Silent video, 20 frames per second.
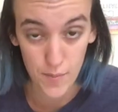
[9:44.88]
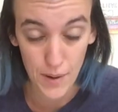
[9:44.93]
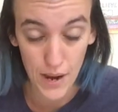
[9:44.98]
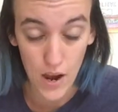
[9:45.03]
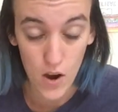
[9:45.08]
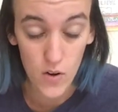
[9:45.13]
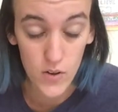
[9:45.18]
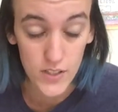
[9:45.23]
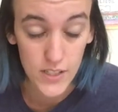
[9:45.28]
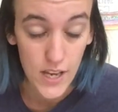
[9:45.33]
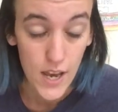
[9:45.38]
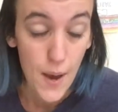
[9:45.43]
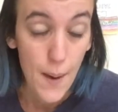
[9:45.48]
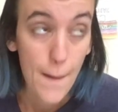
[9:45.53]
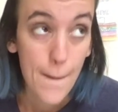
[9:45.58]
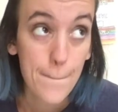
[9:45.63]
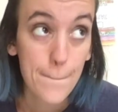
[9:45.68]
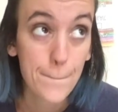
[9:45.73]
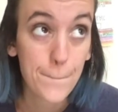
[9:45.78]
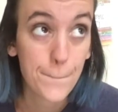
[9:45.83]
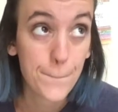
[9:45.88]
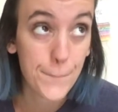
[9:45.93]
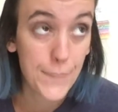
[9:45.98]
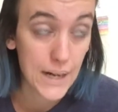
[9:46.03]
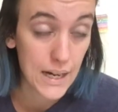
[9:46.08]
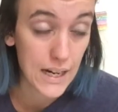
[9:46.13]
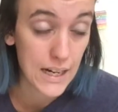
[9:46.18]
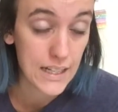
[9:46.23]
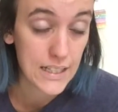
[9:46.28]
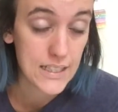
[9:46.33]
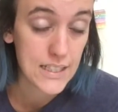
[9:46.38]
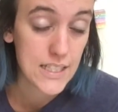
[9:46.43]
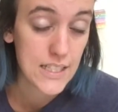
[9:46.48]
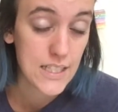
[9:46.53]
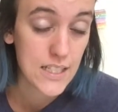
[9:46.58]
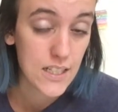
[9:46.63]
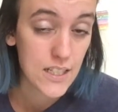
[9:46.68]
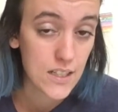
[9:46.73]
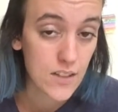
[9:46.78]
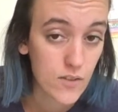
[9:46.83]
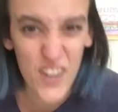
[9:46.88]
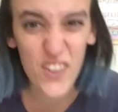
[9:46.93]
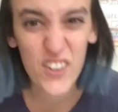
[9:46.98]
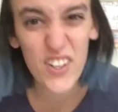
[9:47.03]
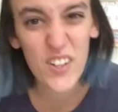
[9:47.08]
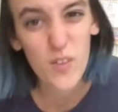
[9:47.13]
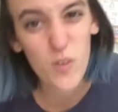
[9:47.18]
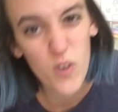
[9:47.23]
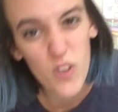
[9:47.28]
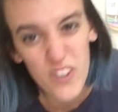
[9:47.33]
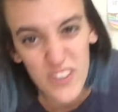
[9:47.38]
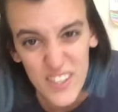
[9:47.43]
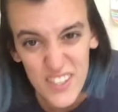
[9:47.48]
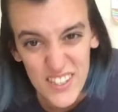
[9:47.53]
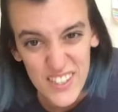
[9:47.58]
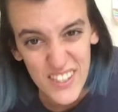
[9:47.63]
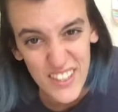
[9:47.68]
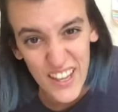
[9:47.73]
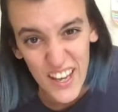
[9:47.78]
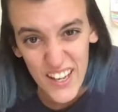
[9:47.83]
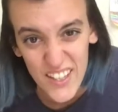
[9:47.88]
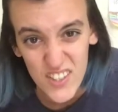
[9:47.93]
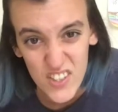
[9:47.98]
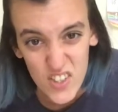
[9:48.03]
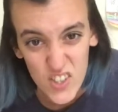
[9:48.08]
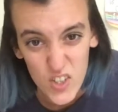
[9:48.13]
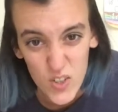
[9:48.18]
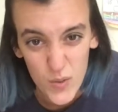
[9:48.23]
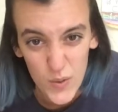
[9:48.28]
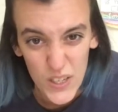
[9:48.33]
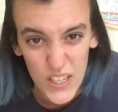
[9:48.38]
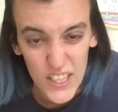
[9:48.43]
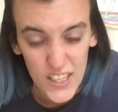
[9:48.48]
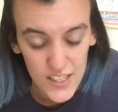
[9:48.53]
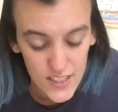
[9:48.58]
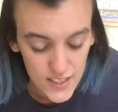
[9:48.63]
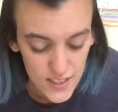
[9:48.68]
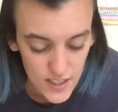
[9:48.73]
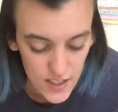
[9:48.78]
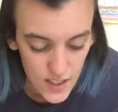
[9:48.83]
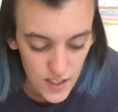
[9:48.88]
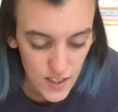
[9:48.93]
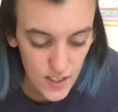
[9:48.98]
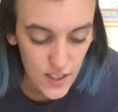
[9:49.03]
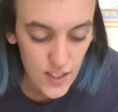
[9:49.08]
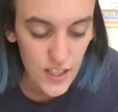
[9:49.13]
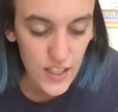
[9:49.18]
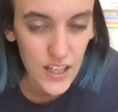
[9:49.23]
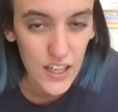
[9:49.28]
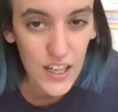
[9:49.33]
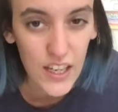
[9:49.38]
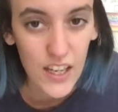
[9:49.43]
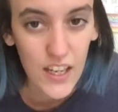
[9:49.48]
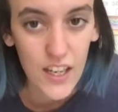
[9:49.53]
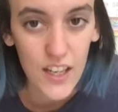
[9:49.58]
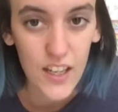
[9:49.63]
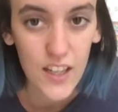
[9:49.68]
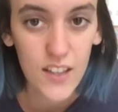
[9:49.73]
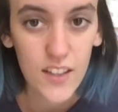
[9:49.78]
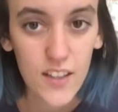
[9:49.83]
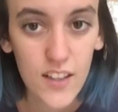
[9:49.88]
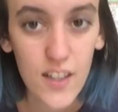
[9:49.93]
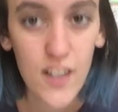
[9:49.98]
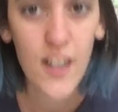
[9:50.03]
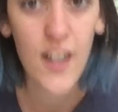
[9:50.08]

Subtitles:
about, but I already wore this the last 2 weeks, and